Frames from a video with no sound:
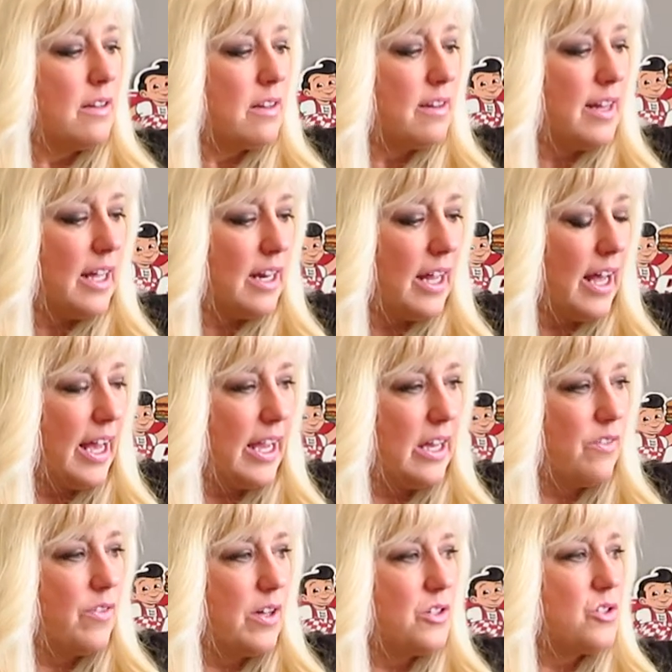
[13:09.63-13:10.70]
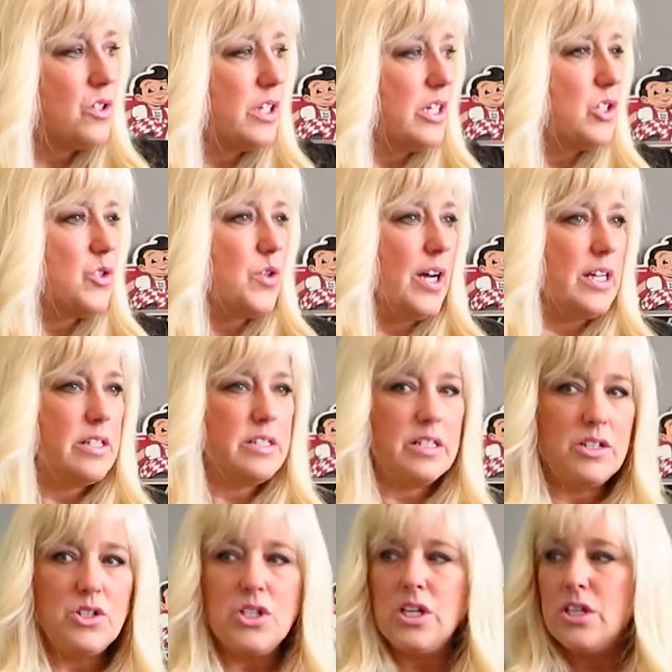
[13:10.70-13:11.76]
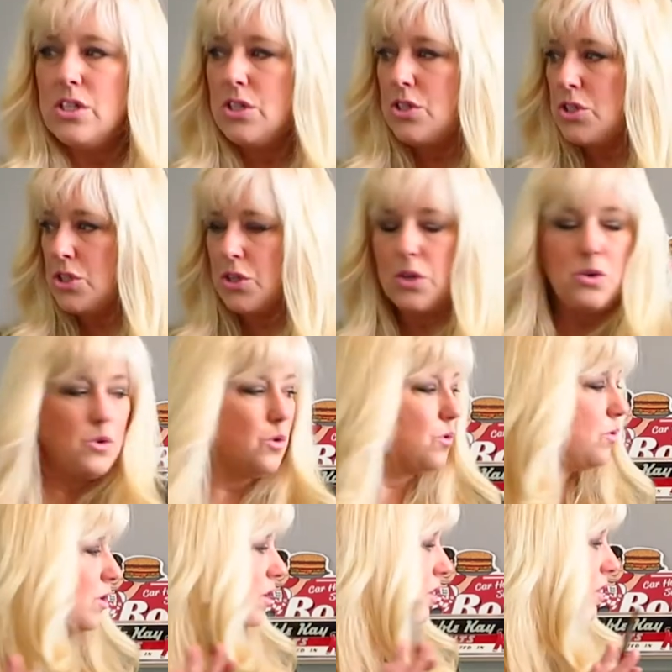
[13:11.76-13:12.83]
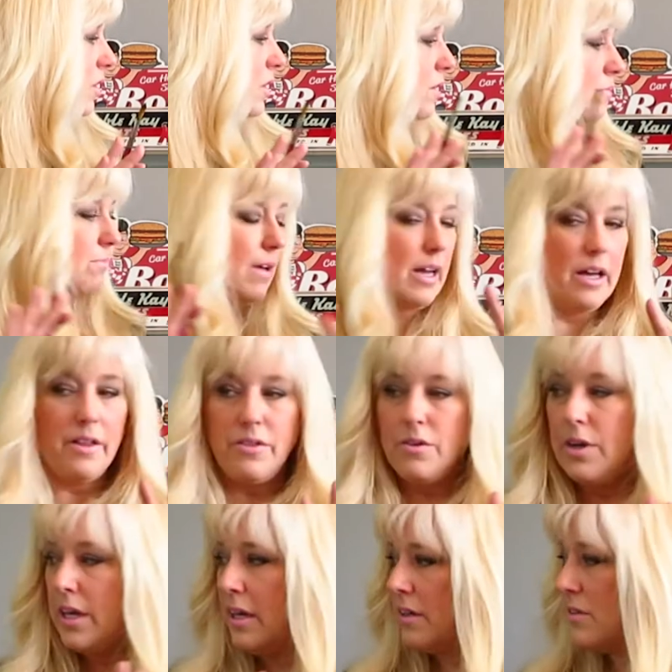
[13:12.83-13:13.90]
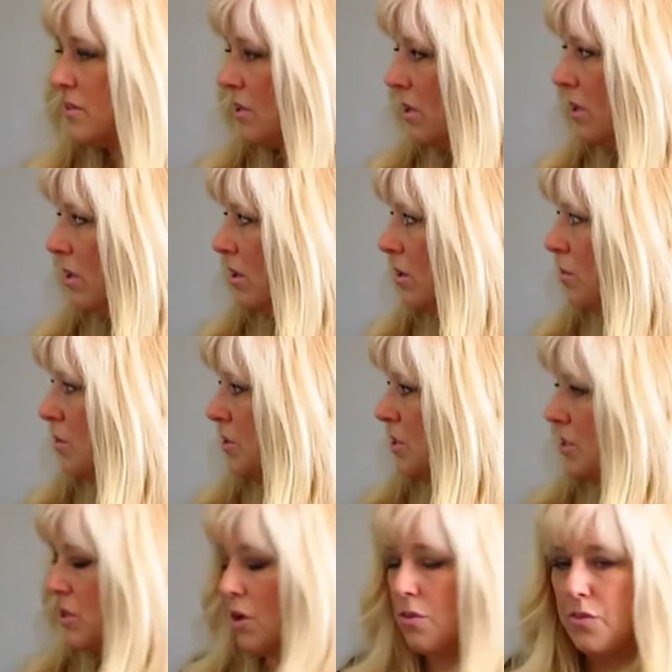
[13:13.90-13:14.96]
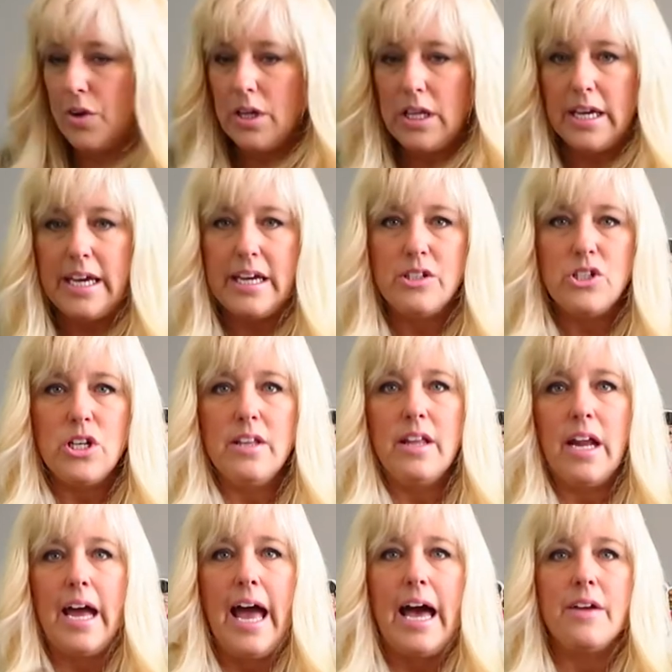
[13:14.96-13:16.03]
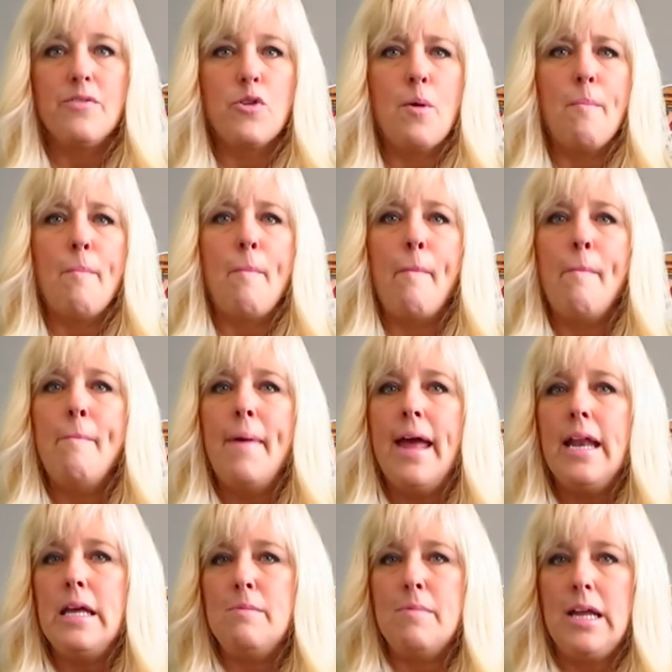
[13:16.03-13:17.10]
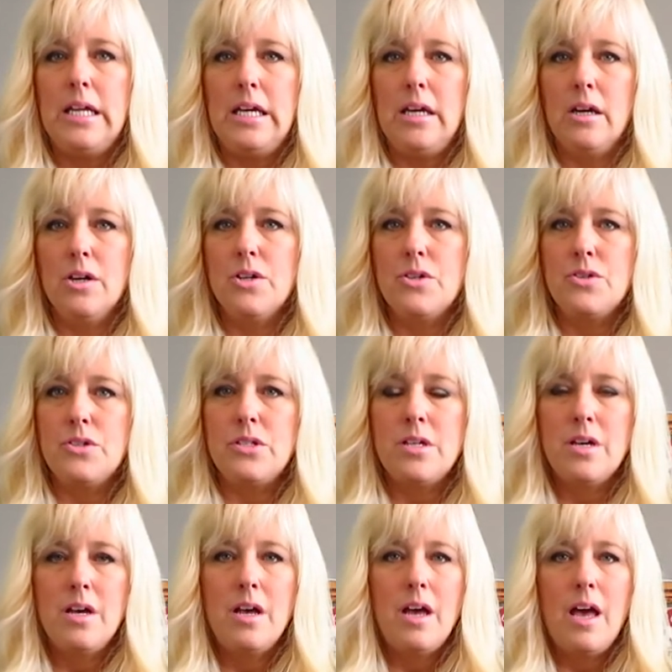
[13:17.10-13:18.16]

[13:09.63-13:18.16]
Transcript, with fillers: Then I eventually transitioned to my other easel, which is over in the kitchen that I had for many, many years.